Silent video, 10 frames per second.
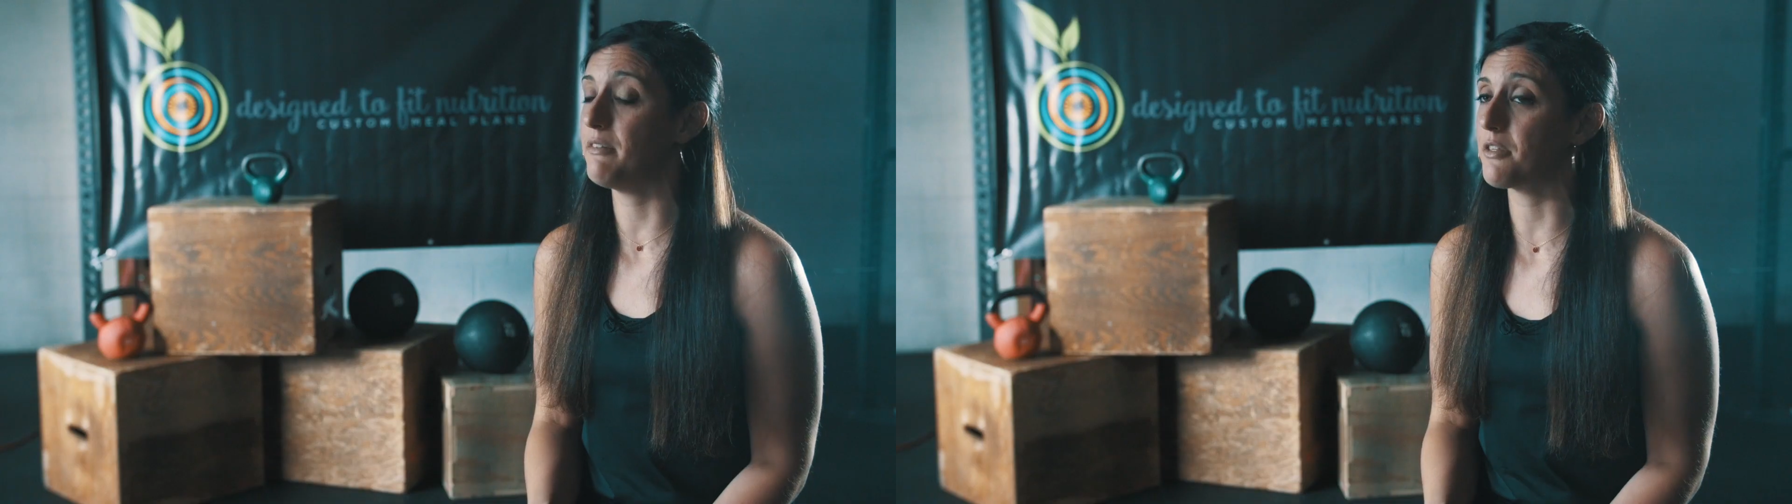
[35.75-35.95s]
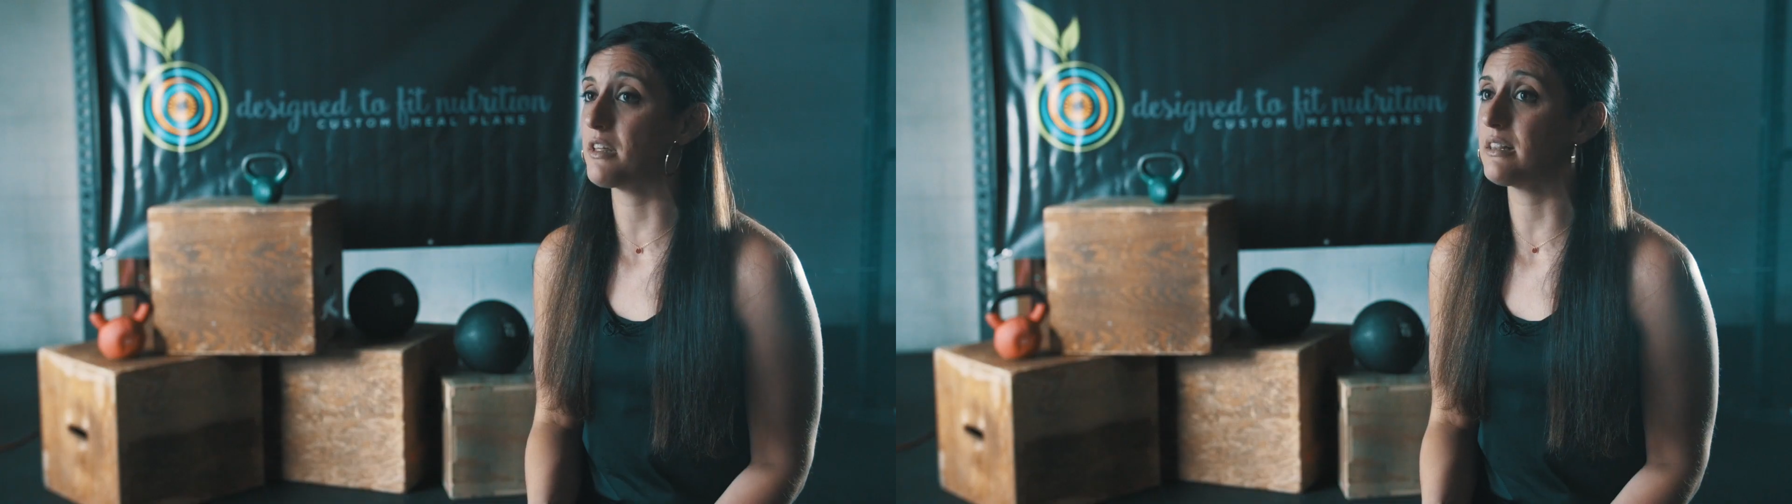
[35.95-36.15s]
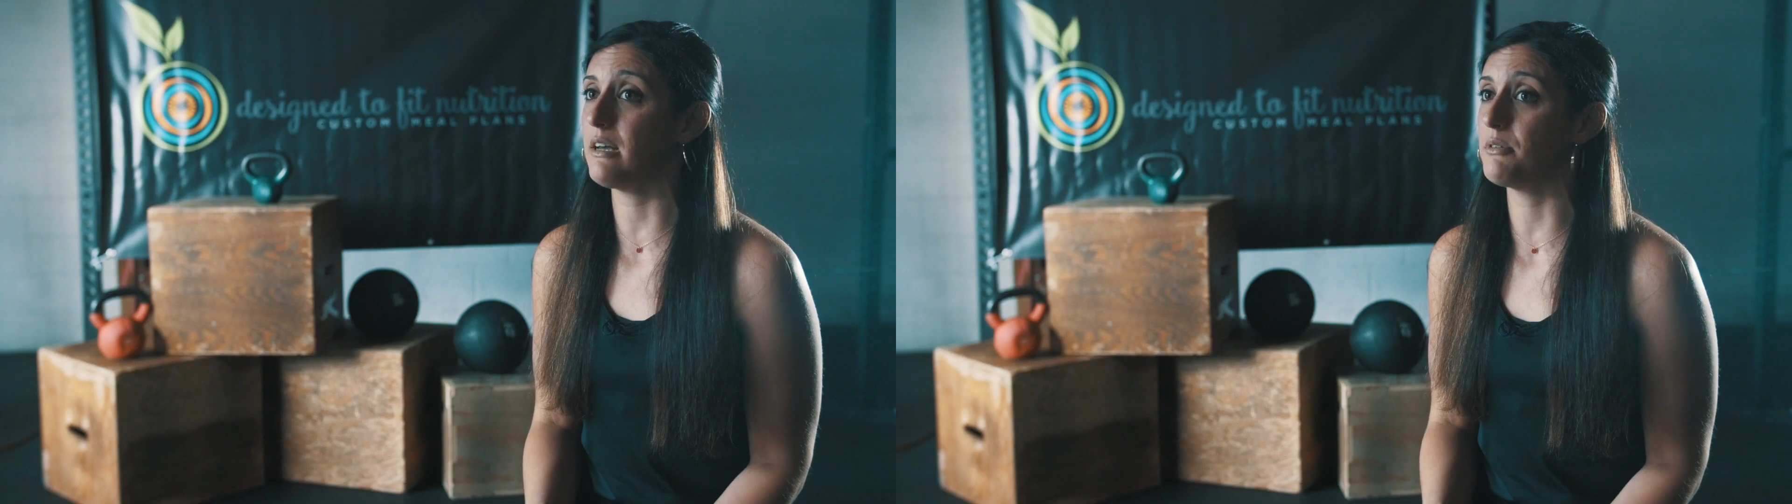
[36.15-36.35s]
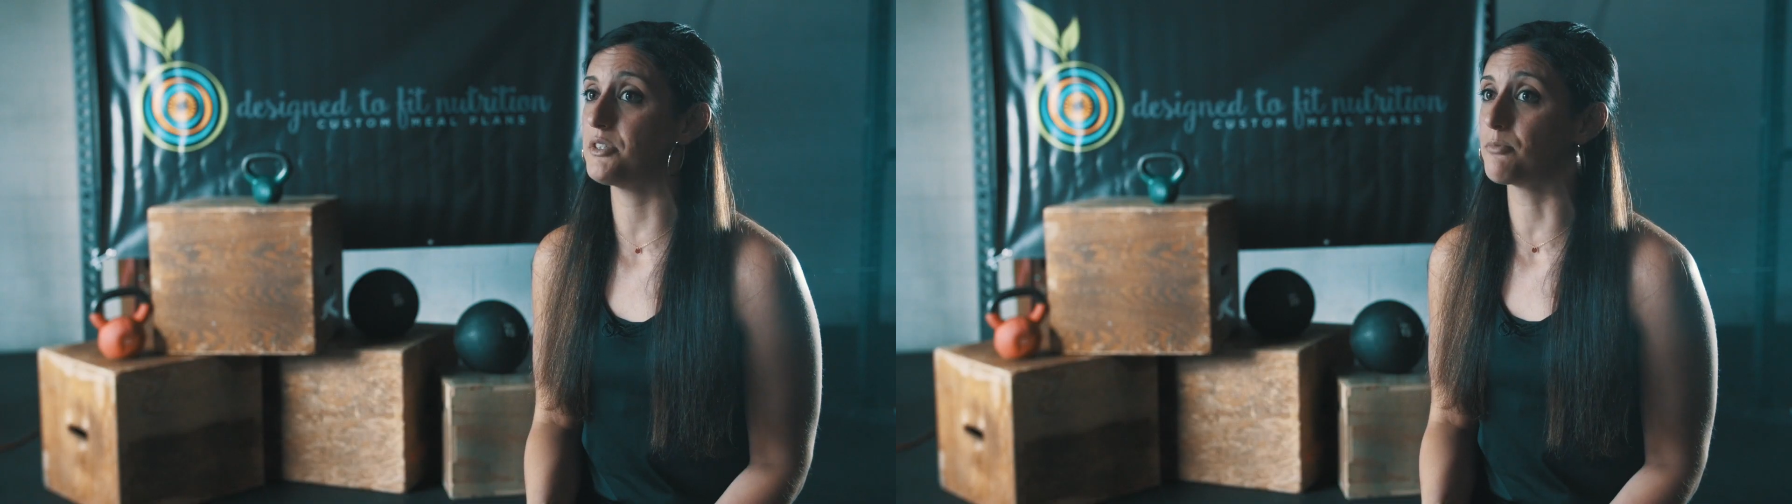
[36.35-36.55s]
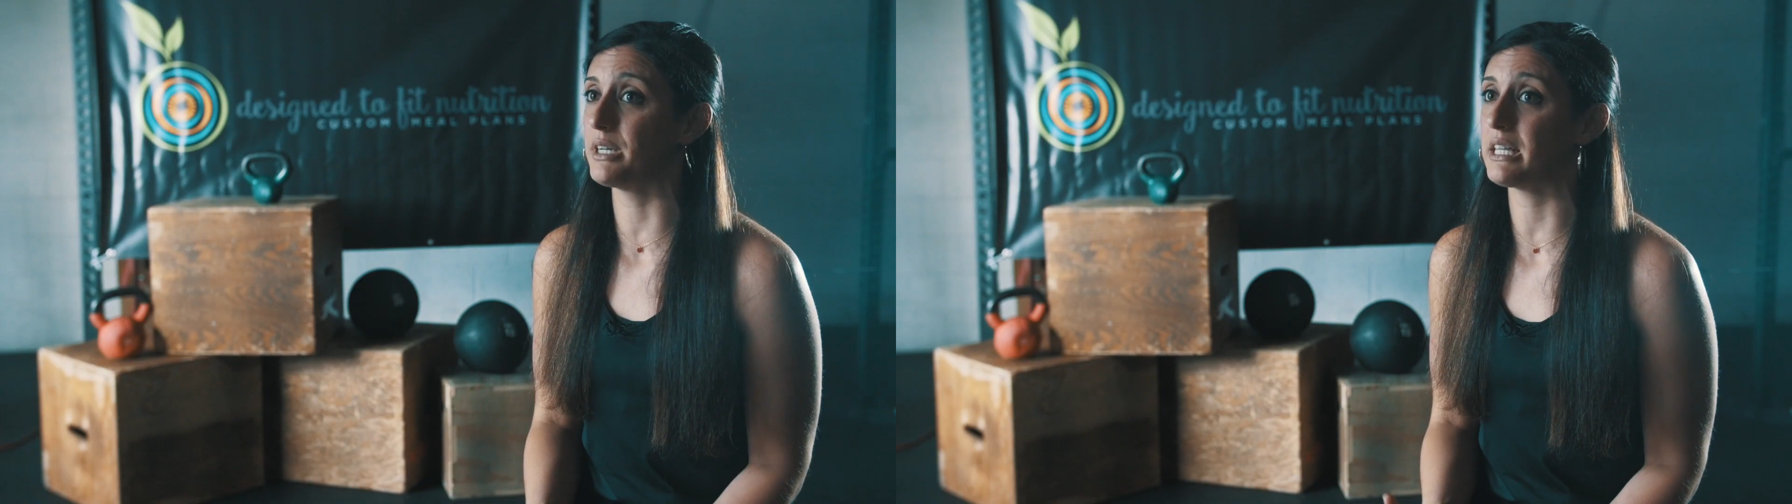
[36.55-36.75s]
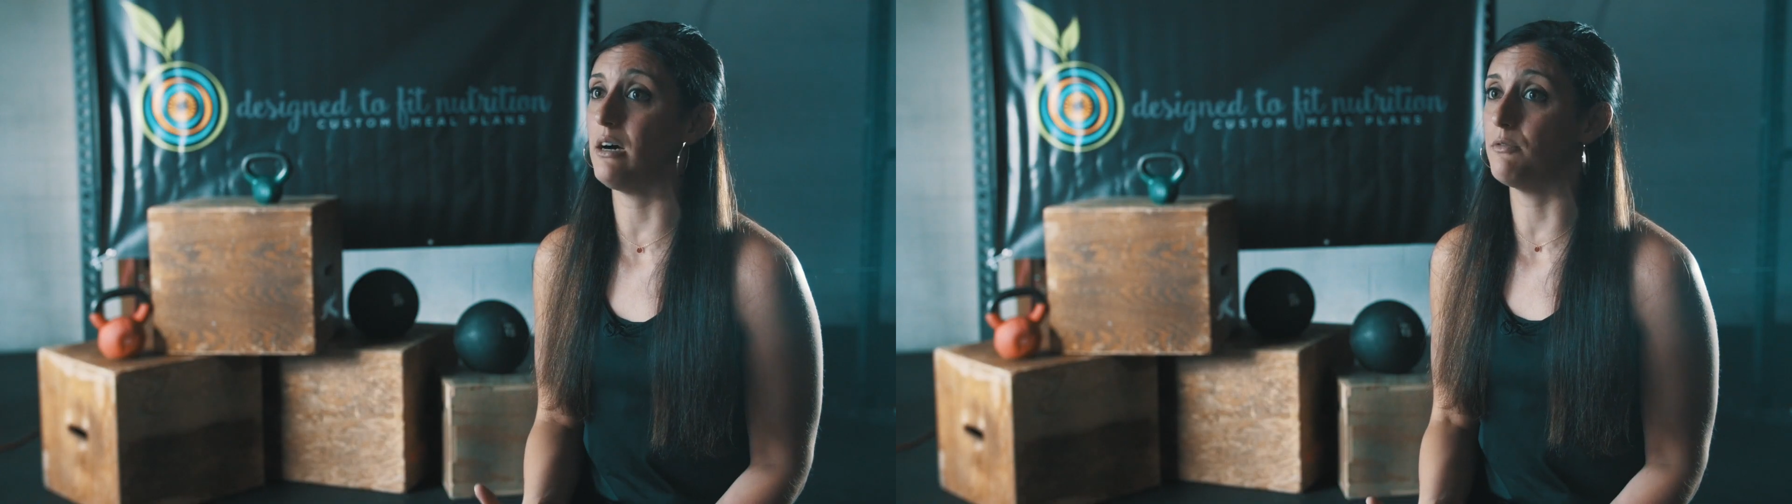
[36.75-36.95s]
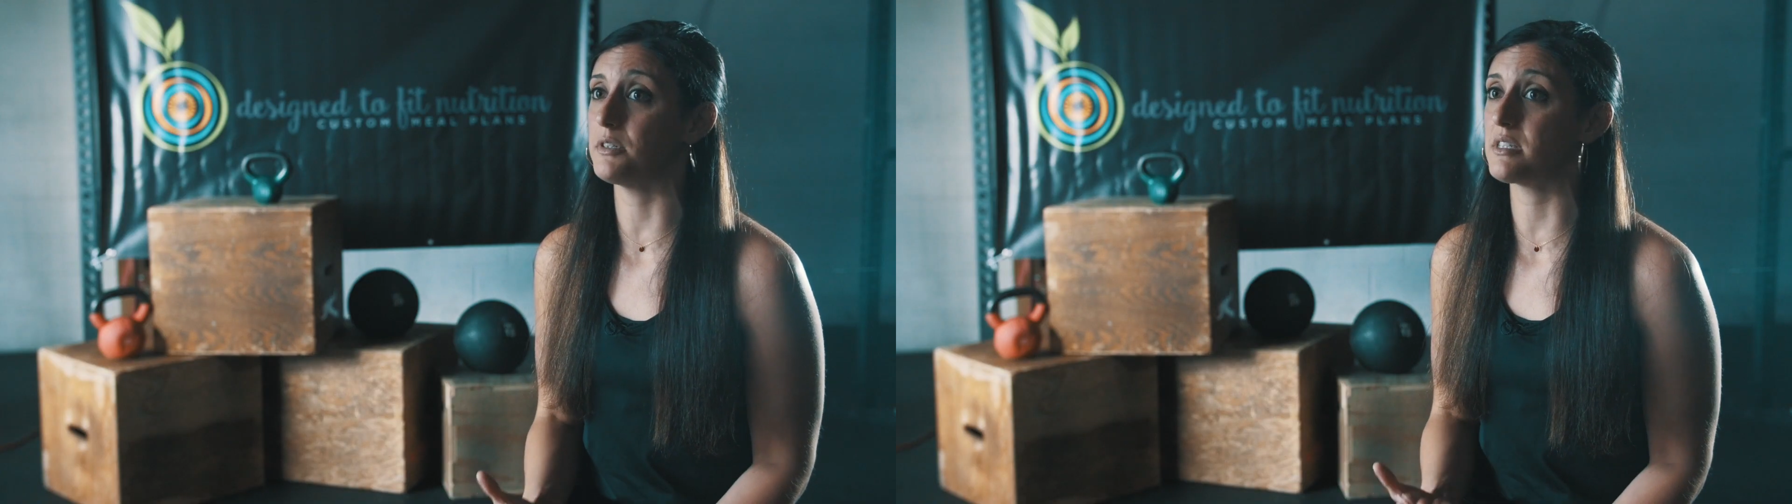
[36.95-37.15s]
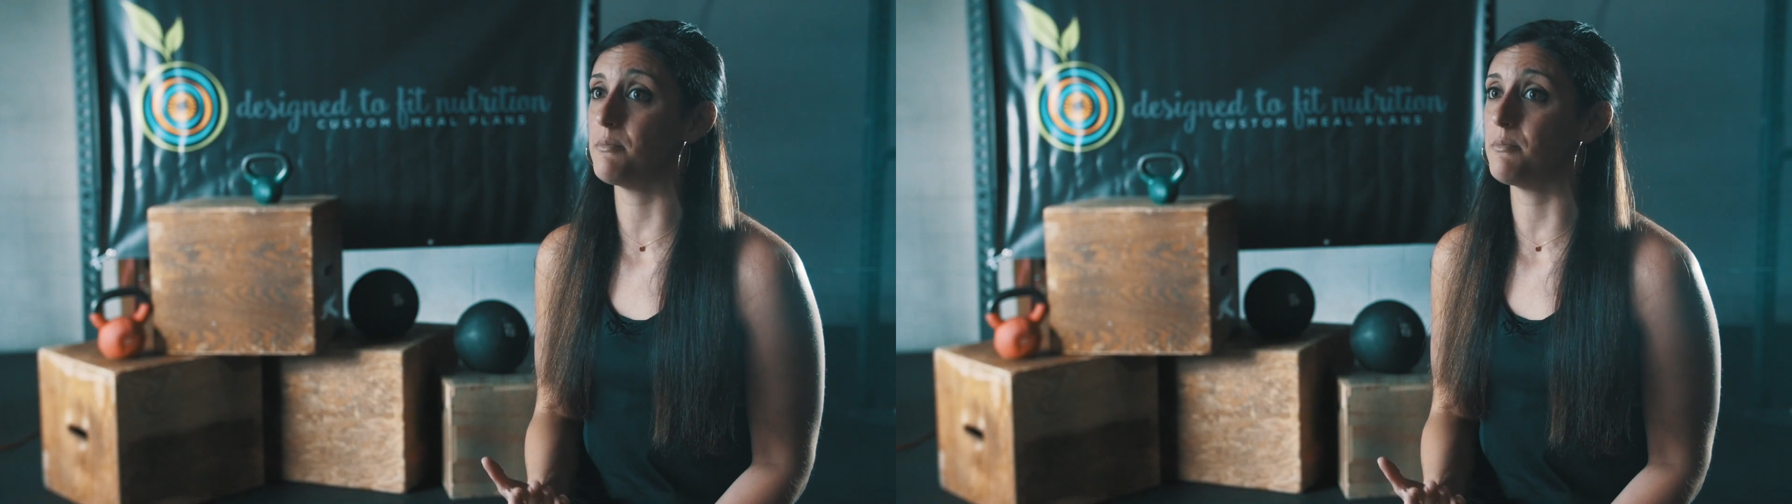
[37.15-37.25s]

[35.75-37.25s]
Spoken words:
And the thing that was really helpful to